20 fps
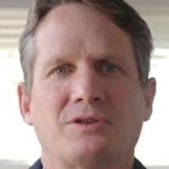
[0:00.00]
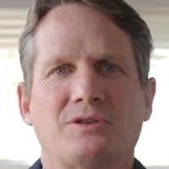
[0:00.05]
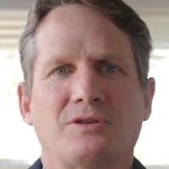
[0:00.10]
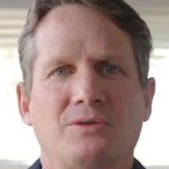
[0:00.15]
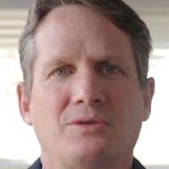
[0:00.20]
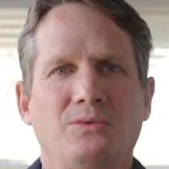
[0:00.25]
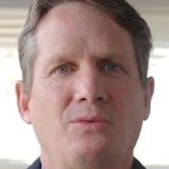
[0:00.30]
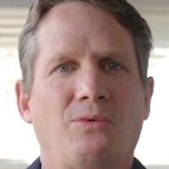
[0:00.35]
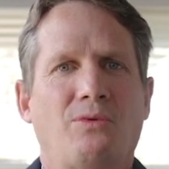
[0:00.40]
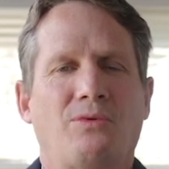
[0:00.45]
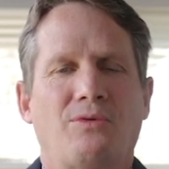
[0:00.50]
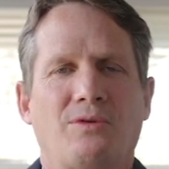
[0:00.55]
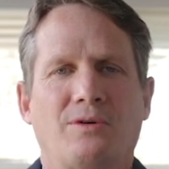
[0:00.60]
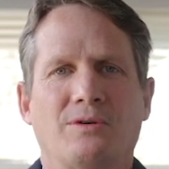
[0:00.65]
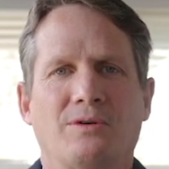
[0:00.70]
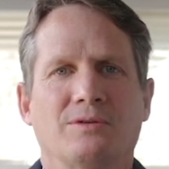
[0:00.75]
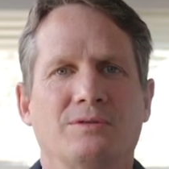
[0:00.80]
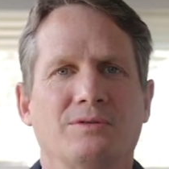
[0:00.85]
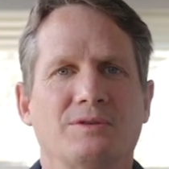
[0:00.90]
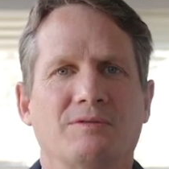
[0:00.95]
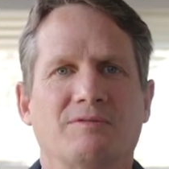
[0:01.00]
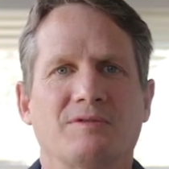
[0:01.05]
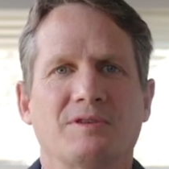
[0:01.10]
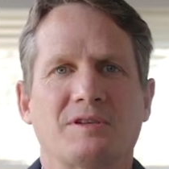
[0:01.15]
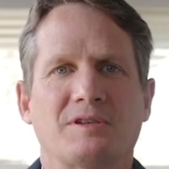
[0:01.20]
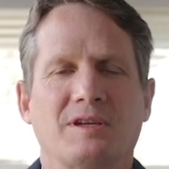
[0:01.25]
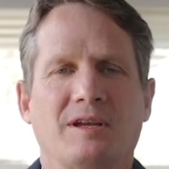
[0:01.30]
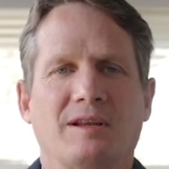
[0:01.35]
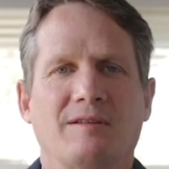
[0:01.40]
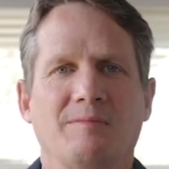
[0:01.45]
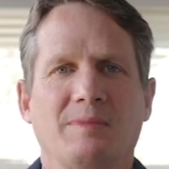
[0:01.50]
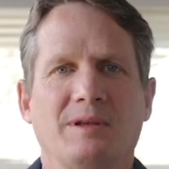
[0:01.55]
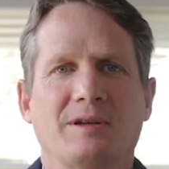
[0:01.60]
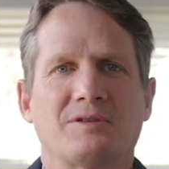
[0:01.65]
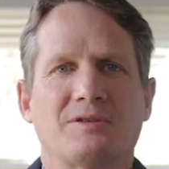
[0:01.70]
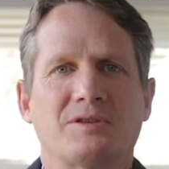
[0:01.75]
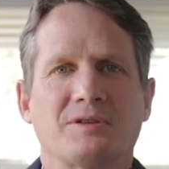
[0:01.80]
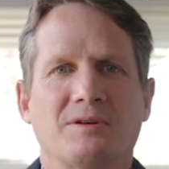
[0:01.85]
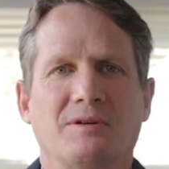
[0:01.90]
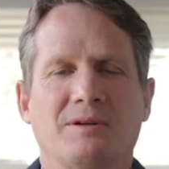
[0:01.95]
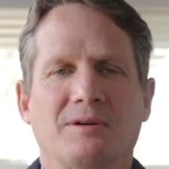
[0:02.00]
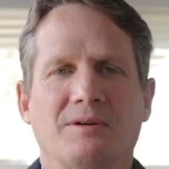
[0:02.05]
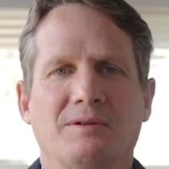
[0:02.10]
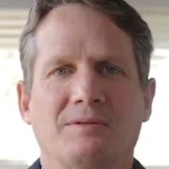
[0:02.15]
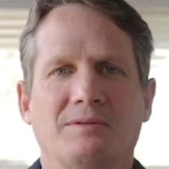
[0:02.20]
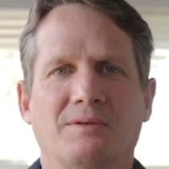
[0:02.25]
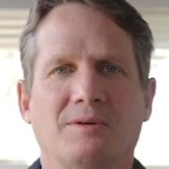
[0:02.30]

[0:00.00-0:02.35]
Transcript: two-thirds of the state of Minnesota,